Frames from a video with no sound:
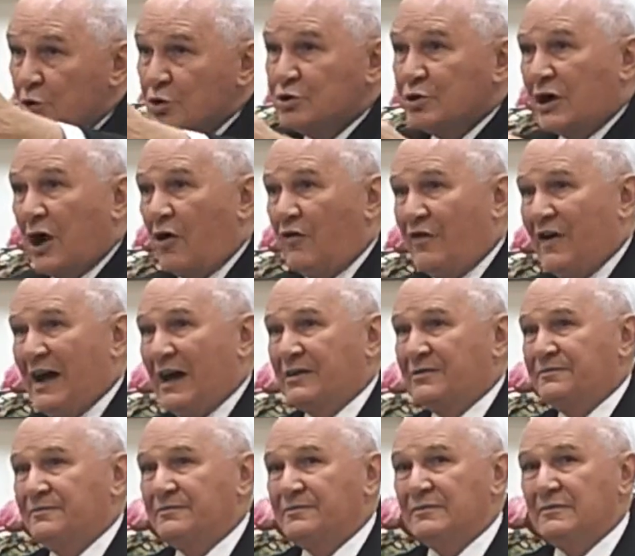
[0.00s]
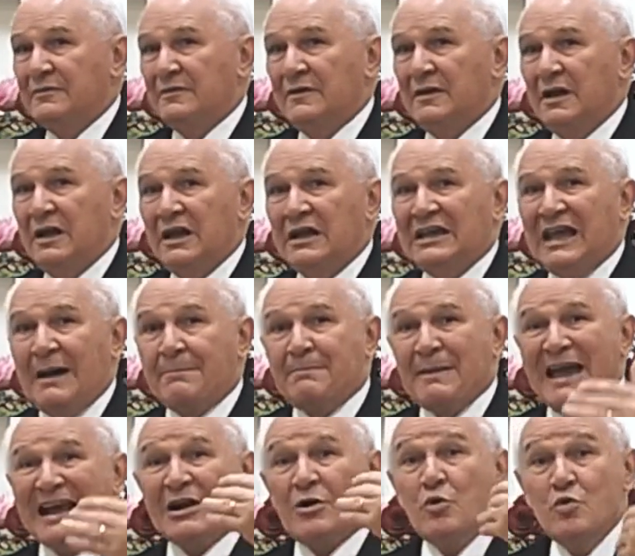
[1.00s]
to which he sac
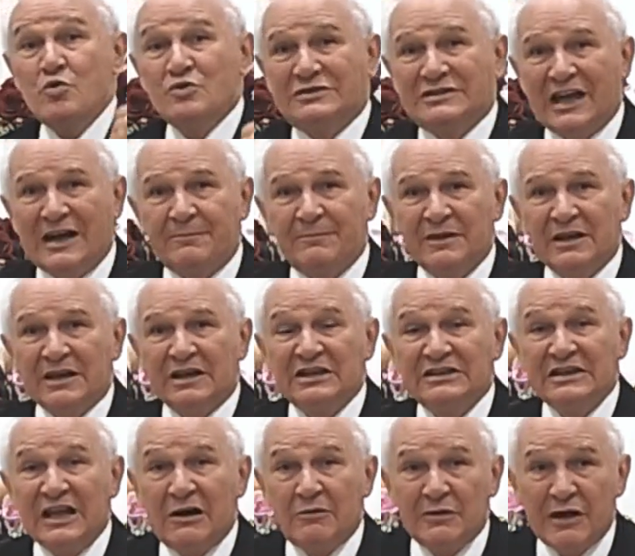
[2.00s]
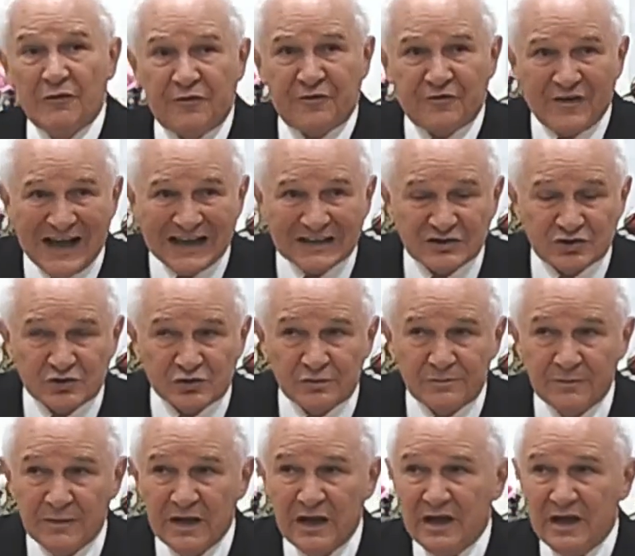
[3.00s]
sacrificed himself in the Christ of Calvary.